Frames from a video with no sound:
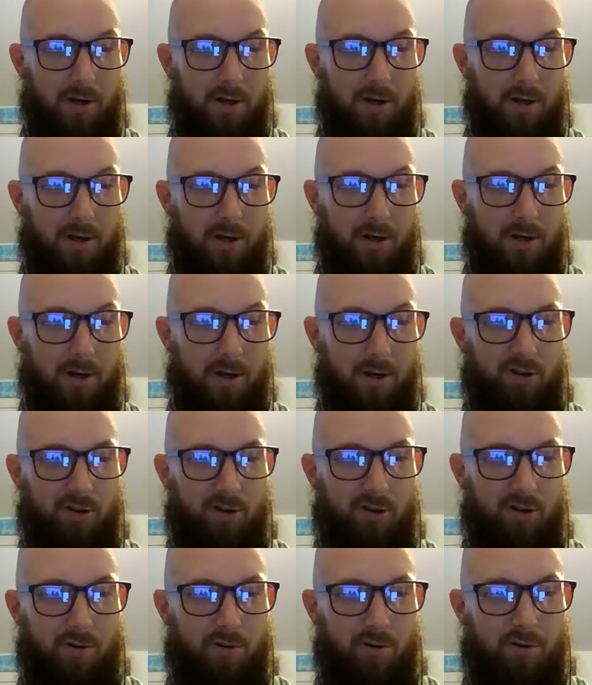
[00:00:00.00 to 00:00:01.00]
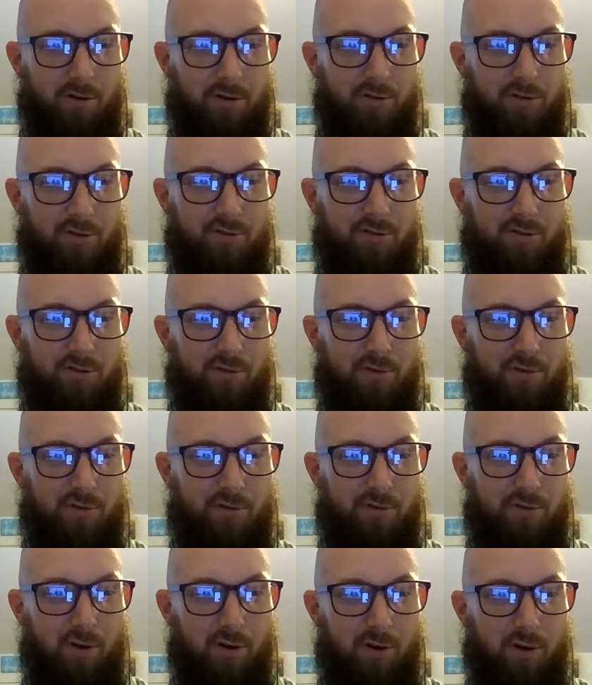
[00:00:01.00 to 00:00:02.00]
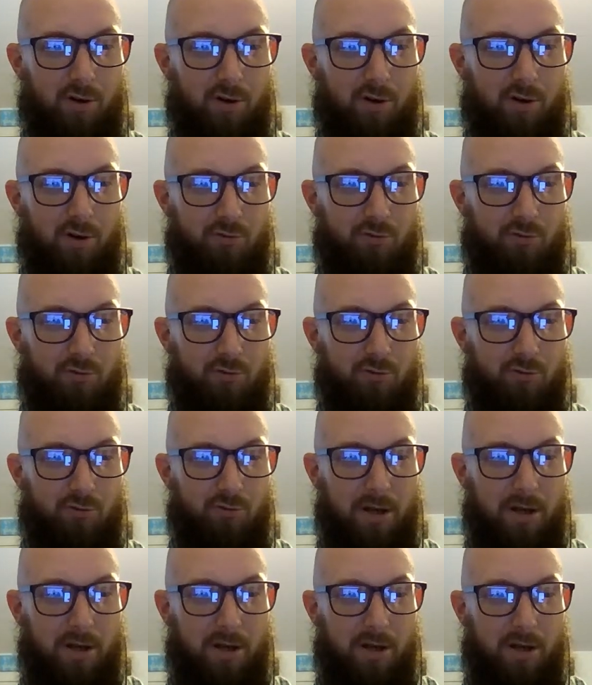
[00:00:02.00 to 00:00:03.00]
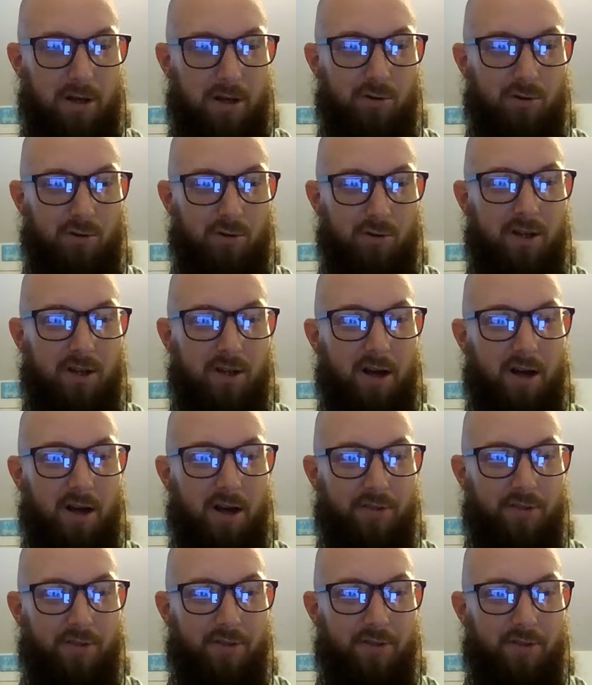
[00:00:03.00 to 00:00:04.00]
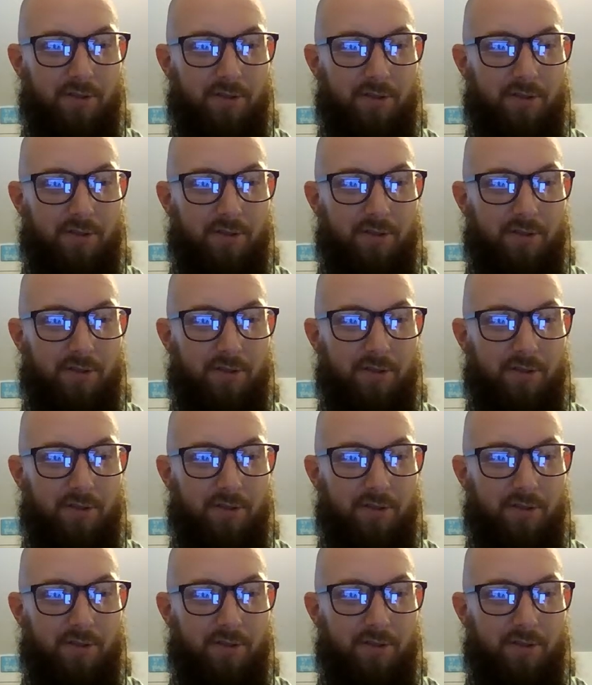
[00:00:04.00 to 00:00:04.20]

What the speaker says: Bongino urged his followers to trust absolutely nothing